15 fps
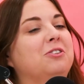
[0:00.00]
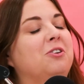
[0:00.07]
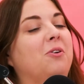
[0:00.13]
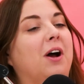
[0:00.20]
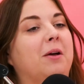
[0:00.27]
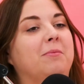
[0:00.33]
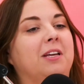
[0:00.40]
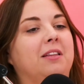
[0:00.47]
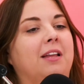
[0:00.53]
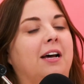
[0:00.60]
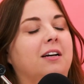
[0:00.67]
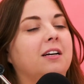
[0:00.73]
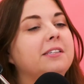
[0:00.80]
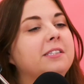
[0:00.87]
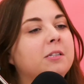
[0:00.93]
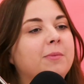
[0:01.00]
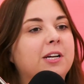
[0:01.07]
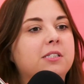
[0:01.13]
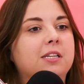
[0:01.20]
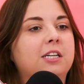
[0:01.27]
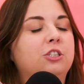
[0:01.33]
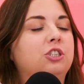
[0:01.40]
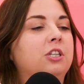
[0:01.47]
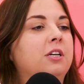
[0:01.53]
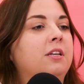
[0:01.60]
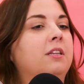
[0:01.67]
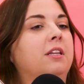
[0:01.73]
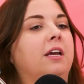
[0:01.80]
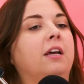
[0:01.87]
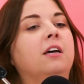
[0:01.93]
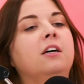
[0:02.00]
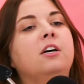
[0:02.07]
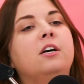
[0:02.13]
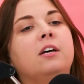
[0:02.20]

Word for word: You know, I mean, that customization, the